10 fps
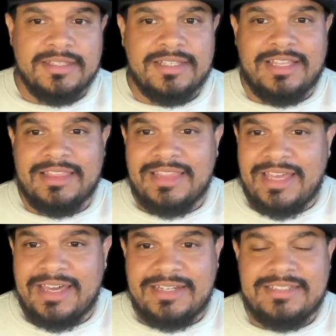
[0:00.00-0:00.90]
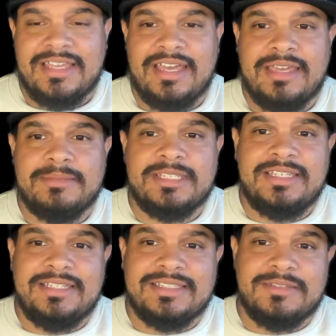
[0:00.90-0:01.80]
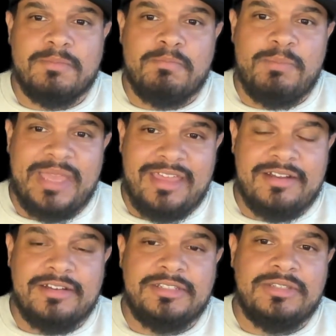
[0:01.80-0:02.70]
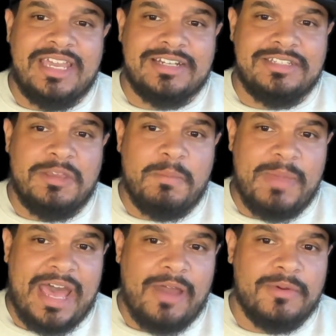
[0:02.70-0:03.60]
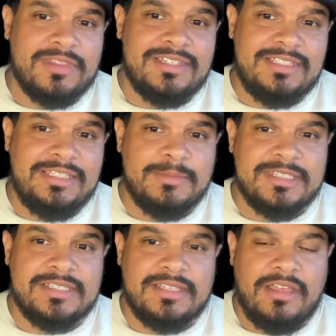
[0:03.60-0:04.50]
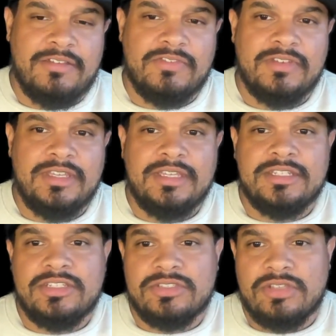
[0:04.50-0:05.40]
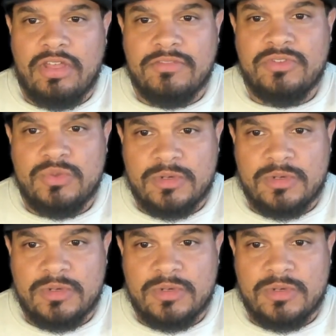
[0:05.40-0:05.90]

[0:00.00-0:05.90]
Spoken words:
a lot of times it's better to actually empower the team itself to solve your